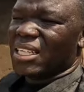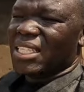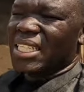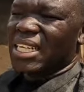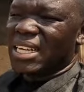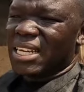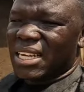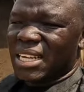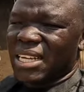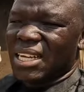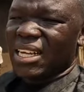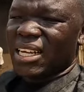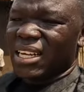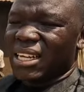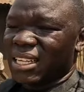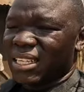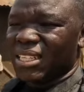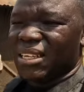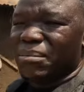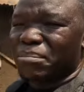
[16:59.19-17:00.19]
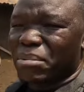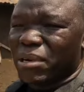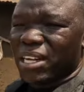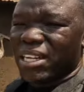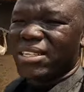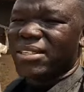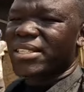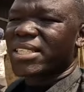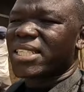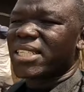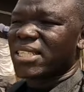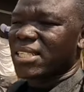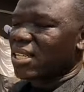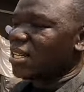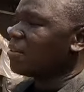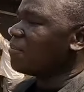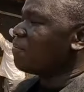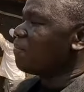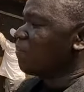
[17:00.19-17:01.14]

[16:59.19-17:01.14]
the the bricks.